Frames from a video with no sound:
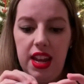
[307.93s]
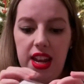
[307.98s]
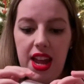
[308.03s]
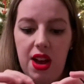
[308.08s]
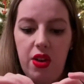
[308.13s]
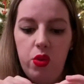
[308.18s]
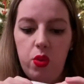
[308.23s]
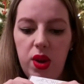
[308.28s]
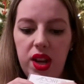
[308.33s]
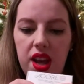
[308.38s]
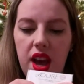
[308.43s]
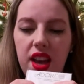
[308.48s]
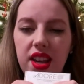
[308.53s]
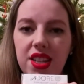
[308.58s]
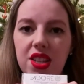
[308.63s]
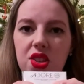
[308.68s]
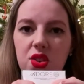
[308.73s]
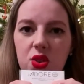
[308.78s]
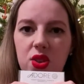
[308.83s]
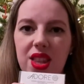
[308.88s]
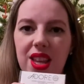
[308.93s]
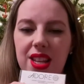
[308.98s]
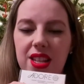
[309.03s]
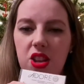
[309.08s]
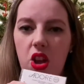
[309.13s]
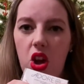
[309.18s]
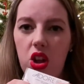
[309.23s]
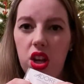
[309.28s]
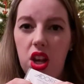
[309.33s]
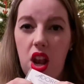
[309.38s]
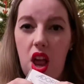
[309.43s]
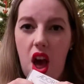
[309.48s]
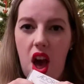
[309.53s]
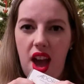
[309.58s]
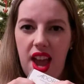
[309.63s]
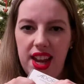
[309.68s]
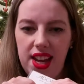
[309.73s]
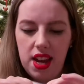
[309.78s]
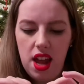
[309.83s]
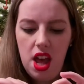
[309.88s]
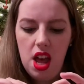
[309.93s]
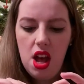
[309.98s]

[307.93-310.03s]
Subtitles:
Now, when I saw this online,